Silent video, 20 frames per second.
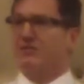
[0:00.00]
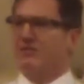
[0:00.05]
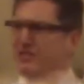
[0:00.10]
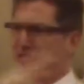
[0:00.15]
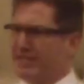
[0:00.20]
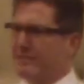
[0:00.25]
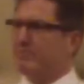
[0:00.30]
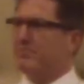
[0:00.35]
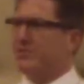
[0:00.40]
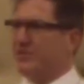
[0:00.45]

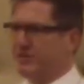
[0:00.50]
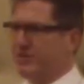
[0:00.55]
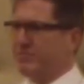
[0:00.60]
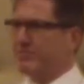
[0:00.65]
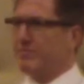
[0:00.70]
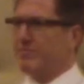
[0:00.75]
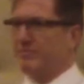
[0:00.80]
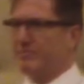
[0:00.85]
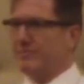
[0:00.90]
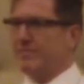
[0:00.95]
Is
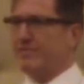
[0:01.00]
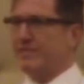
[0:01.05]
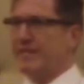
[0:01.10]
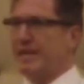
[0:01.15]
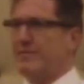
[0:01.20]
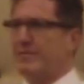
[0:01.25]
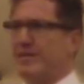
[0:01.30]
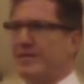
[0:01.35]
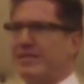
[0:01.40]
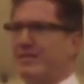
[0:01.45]

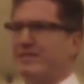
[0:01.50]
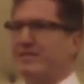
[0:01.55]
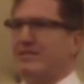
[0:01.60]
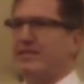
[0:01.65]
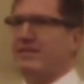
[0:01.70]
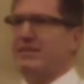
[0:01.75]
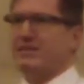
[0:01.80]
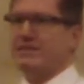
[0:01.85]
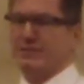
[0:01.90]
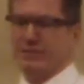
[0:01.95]
that making
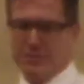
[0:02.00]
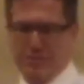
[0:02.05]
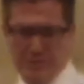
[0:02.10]
sense?